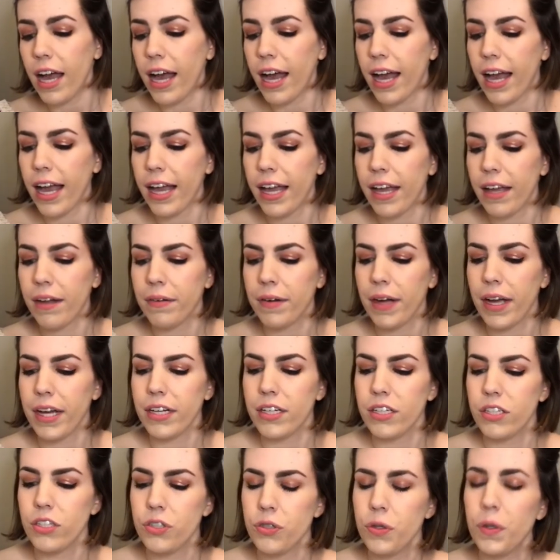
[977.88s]
I
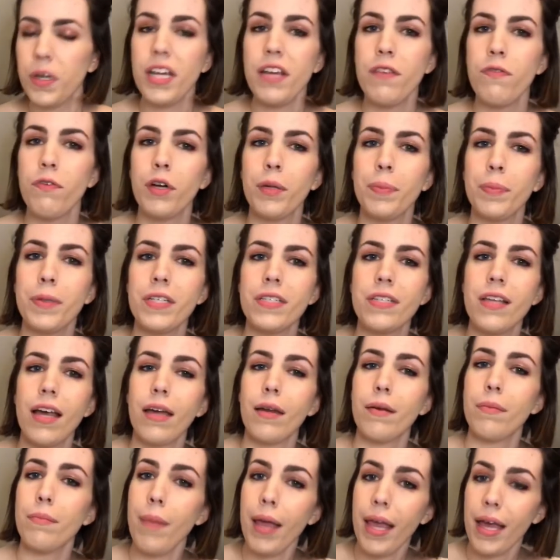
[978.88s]
read
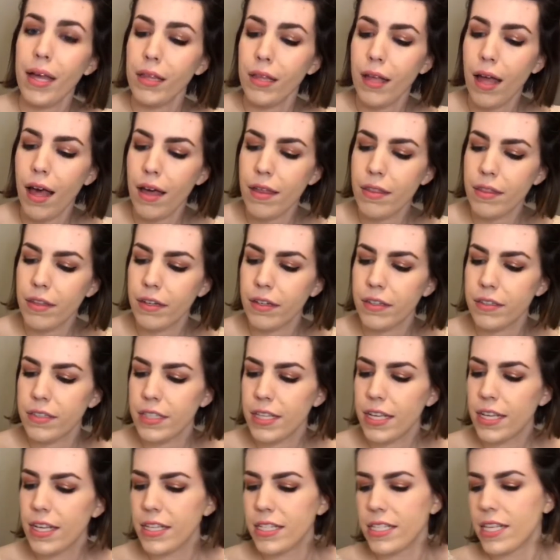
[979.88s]
24% male authors,
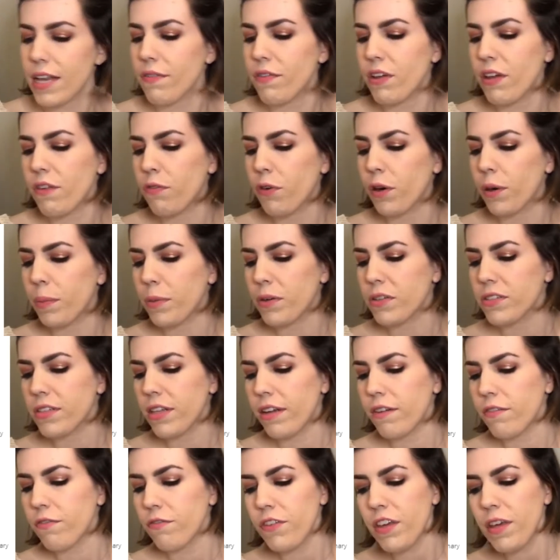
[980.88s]

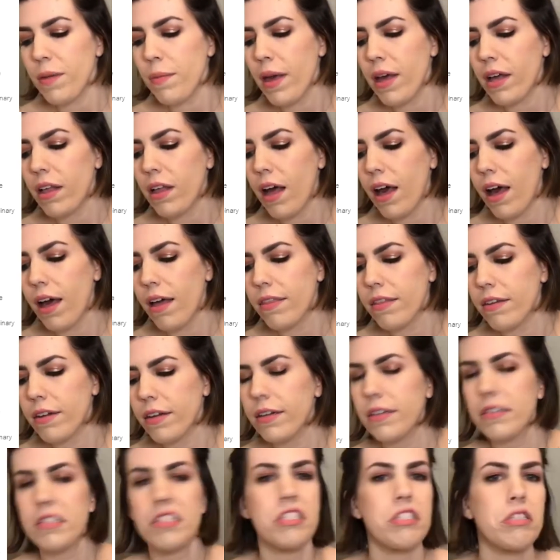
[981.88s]
74% female
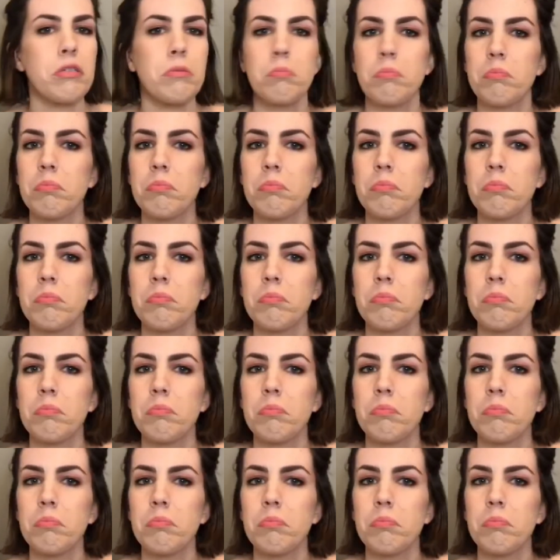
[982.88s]
authors.